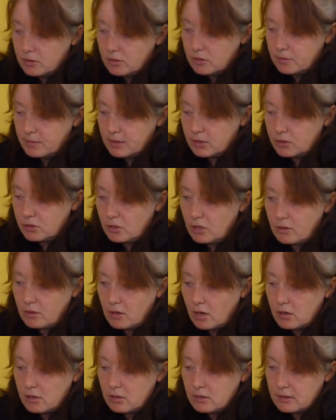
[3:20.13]
just make sure you've
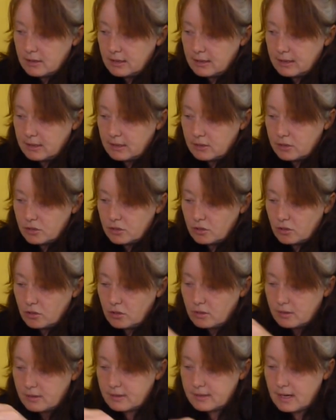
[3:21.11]
got all the little
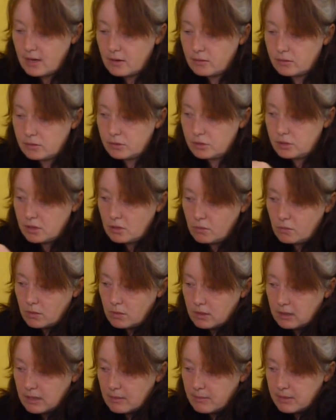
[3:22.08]
stalks out, because you don't
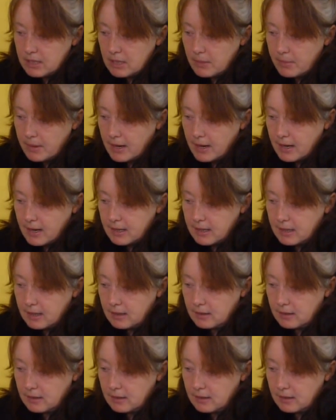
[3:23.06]
want them in your pie.